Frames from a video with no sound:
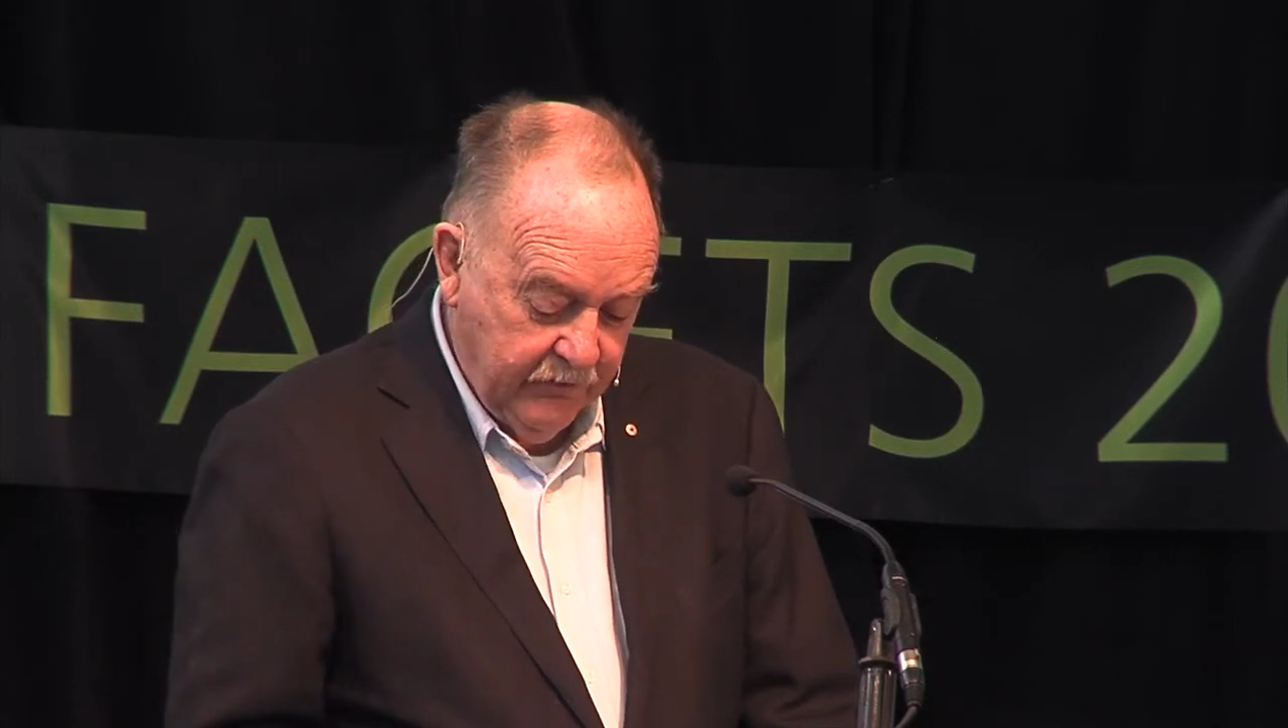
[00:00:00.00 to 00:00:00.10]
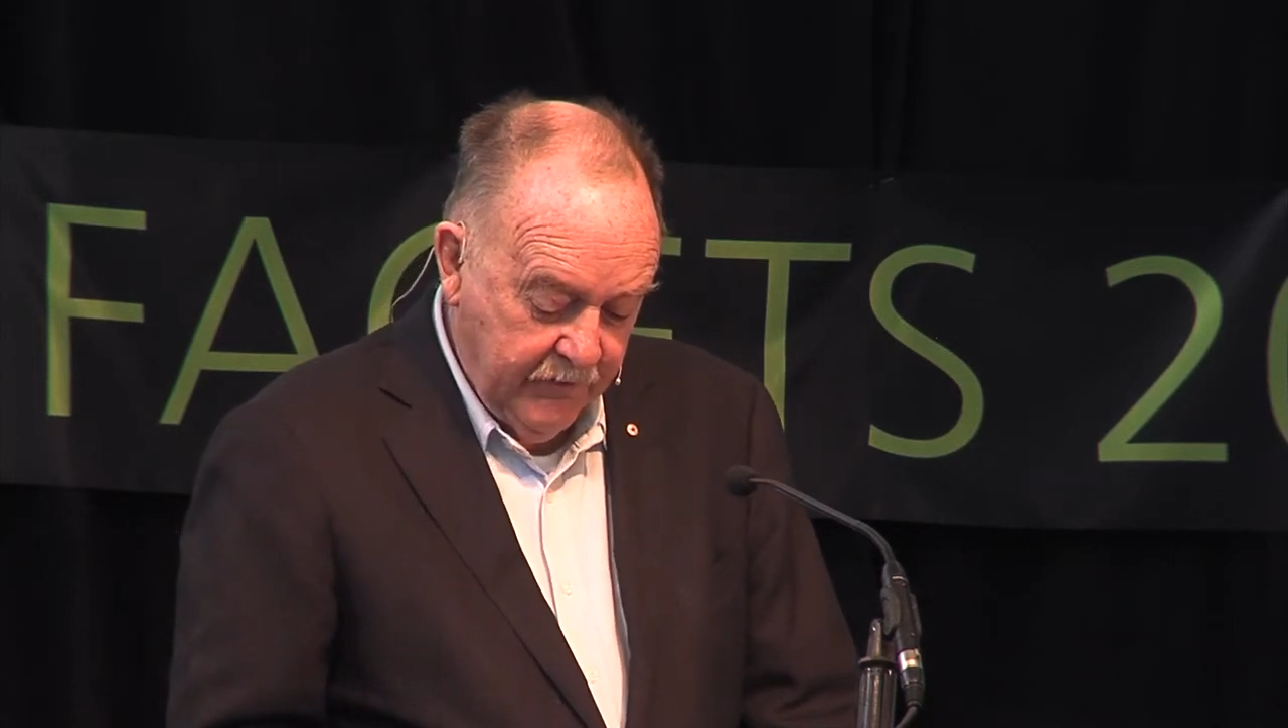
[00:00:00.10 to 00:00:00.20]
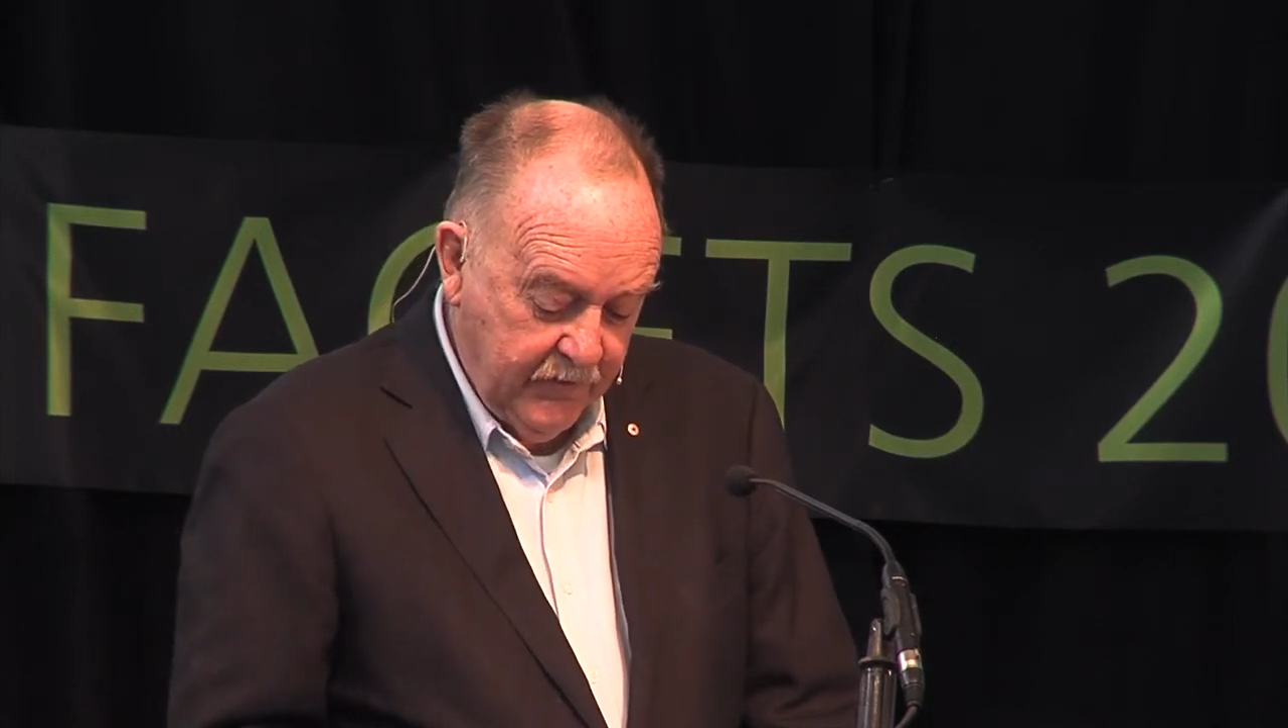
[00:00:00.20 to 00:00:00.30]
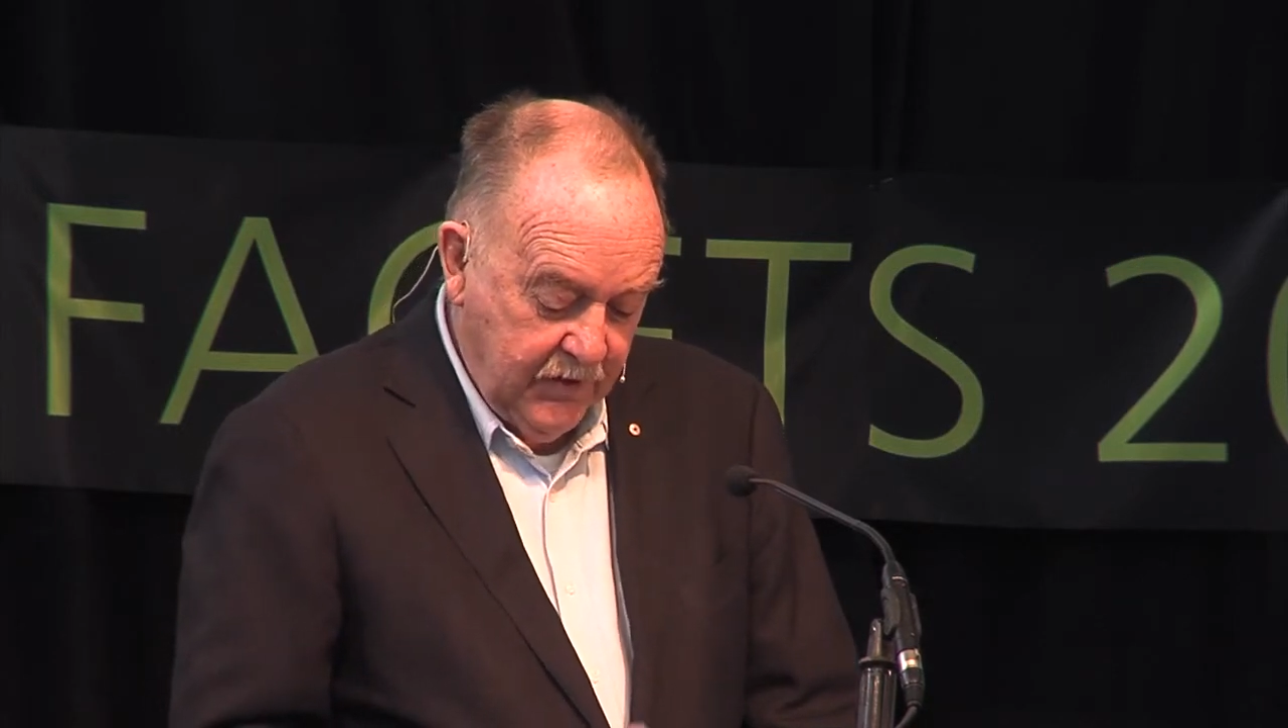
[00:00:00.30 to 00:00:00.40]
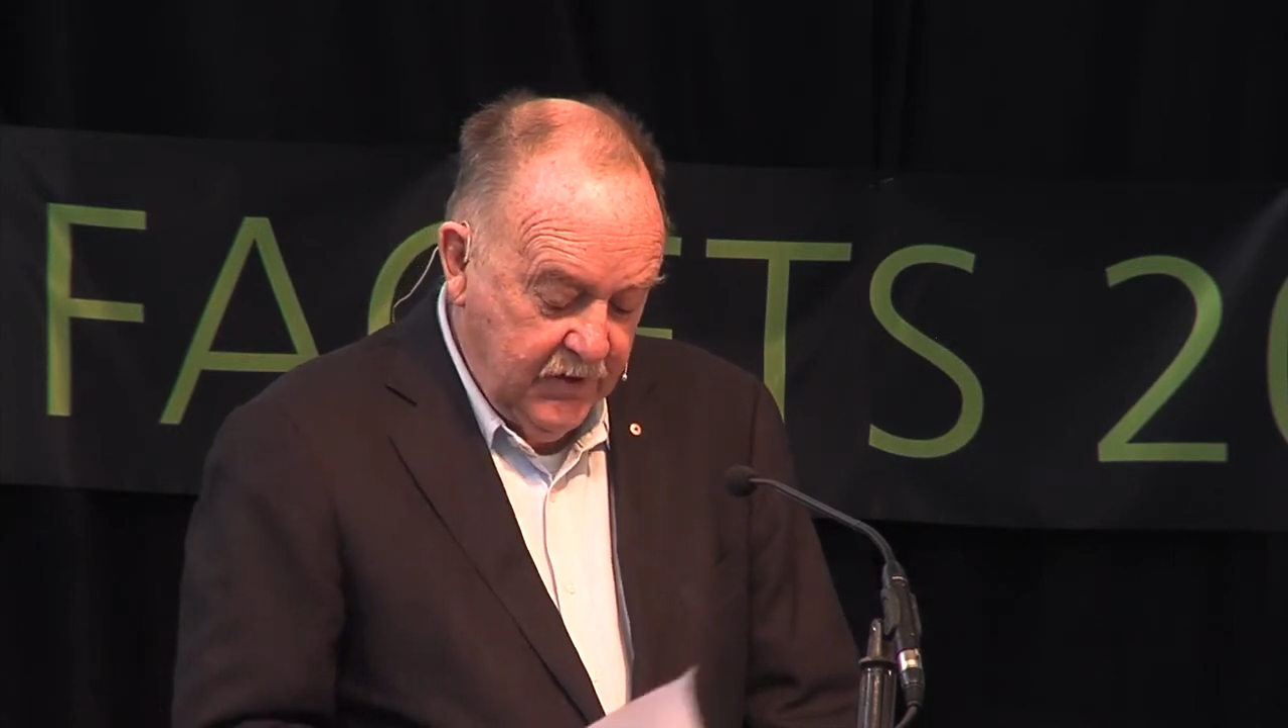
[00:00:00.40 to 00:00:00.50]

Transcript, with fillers: of it